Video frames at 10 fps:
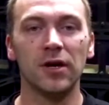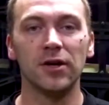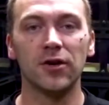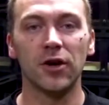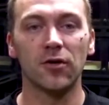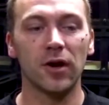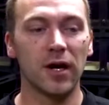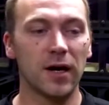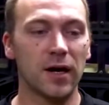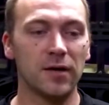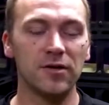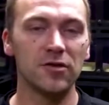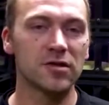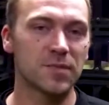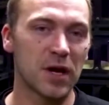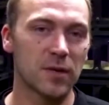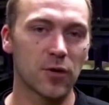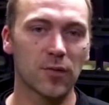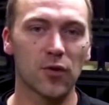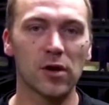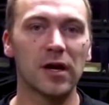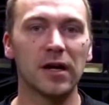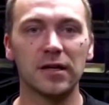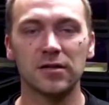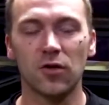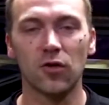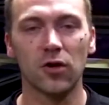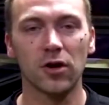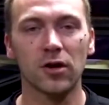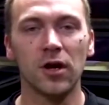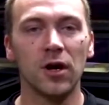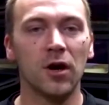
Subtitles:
newspaper print or